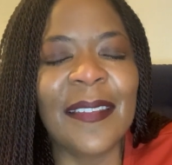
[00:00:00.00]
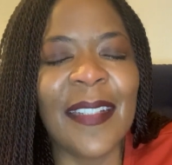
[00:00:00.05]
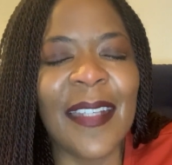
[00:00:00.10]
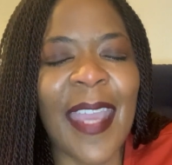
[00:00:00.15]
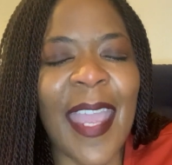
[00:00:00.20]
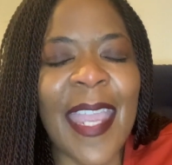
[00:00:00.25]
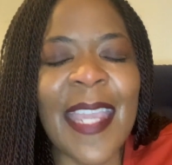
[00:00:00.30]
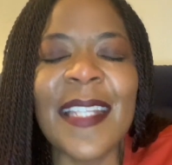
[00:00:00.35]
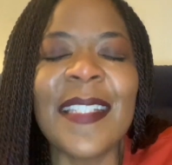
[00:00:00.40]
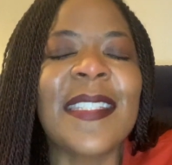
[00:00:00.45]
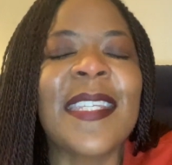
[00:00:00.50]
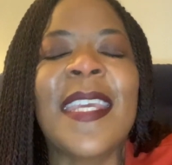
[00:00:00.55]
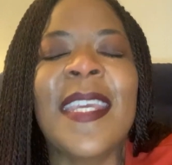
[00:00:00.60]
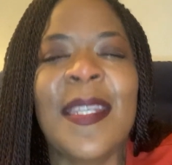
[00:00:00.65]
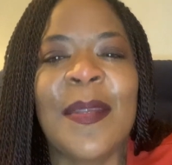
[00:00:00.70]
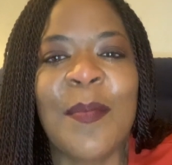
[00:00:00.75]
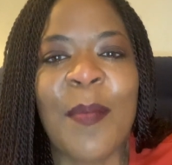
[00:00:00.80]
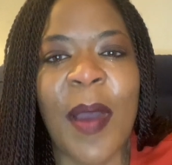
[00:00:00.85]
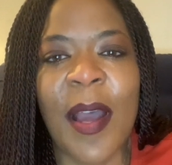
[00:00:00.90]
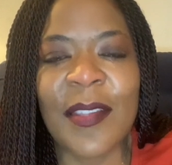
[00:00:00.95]

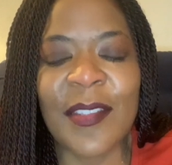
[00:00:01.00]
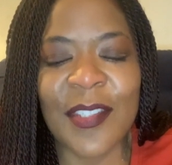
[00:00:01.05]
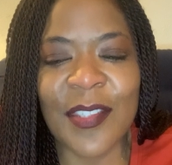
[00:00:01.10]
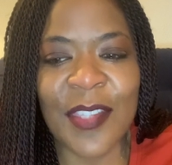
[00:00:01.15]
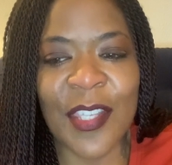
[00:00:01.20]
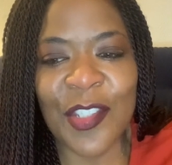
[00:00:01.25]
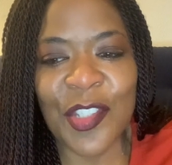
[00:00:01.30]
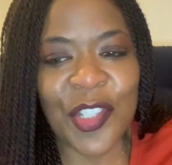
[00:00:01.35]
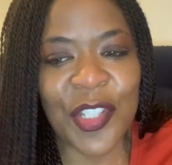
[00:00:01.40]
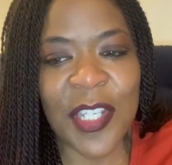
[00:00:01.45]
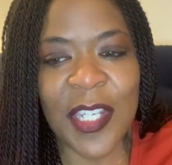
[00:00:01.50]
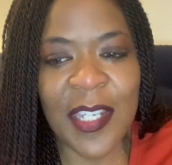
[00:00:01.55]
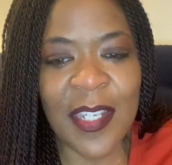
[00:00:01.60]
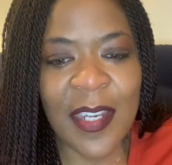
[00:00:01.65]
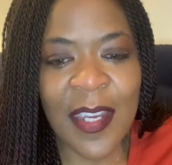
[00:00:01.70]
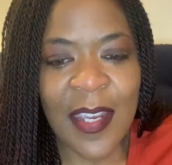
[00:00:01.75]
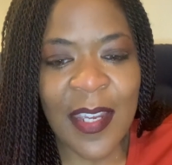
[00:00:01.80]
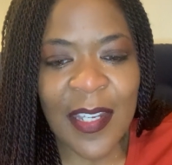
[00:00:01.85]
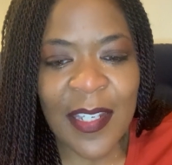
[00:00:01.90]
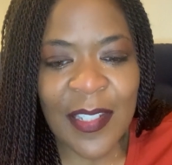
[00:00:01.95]
18 months that she
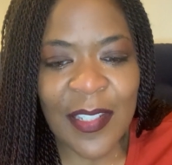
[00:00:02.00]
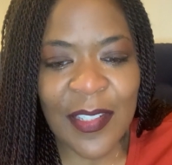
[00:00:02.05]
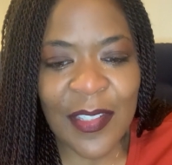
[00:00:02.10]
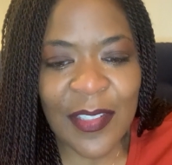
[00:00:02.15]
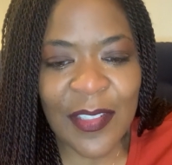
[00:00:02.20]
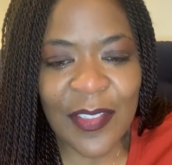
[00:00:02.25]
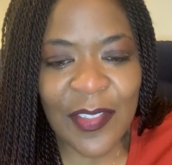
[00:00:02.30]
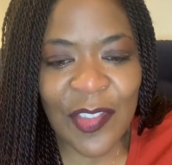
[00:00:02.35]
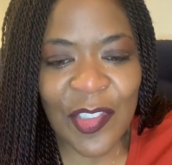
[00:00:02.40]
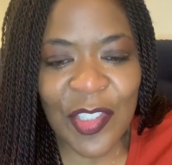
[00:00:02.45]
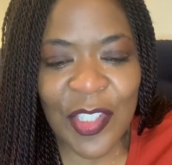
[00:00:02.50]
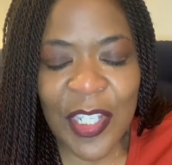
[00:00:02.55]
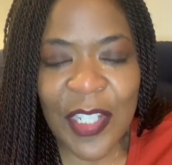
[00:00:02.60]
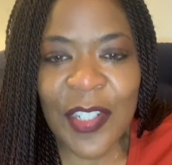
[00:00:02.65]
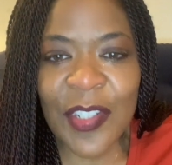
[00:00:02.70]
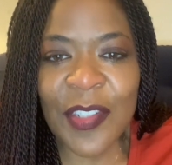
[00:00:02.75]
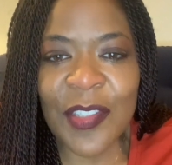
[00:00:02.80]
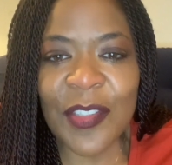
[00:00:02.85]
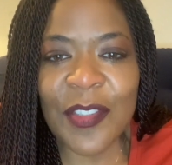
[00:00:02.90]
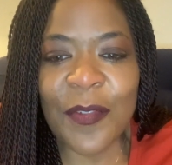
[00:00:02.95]

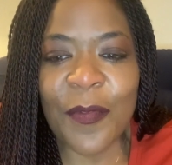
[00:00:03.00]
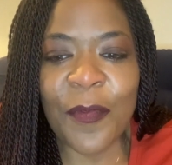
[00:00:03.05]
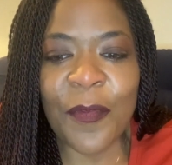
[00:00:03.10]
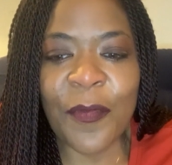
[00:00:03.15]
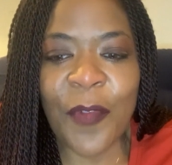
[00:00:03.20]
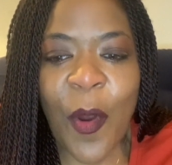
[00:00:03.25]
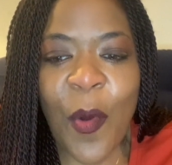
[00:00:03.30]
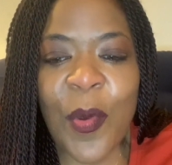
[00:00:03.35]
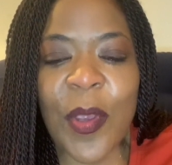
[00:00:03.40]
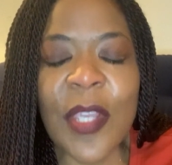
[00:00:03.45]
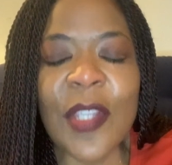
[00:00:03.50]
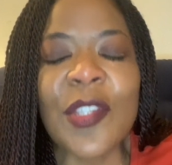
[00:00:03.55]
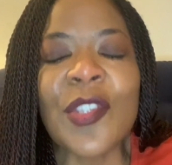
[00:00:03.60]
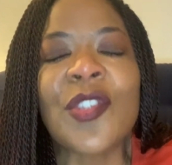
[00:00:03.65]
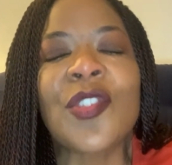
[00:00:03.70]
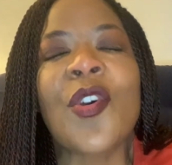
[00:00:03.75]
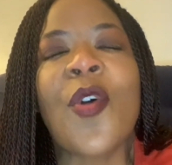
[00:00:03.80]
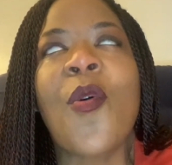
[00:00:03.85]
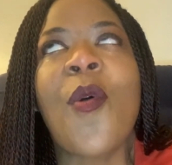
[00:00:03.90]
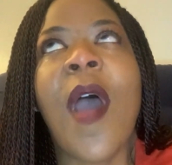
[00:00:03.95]
didn't focus
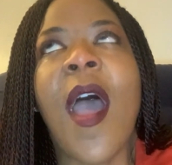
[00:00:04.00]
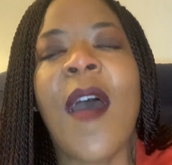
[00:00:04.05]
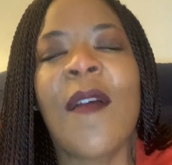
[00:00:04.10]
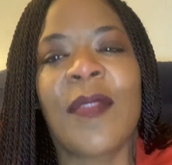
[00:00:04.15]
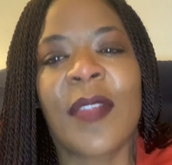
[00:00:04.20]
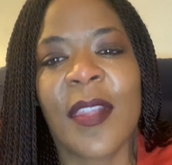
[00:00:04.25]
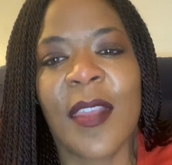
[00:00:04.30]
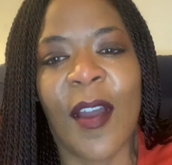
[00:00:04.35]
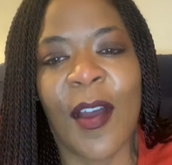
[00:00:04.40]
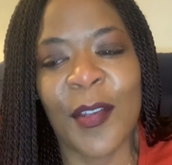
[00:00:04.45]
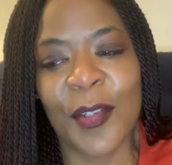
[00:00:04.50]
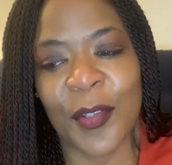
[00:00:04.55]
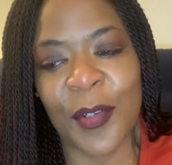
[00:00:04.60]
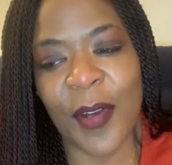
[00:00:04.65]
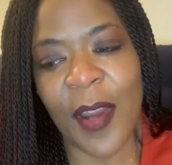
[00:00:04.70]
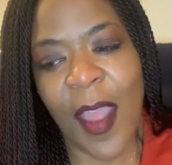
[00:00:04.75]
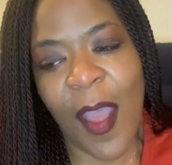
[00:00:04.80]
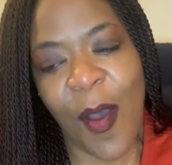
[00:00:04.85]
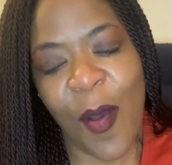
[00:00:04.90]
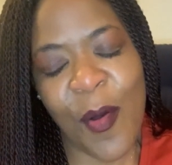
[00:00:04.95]
so heavily on her
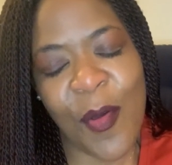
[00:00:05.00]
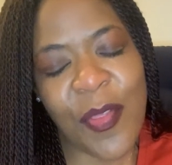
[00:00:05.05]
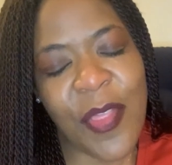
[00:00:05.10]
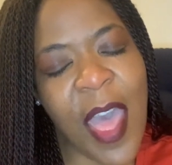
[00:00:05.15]
health,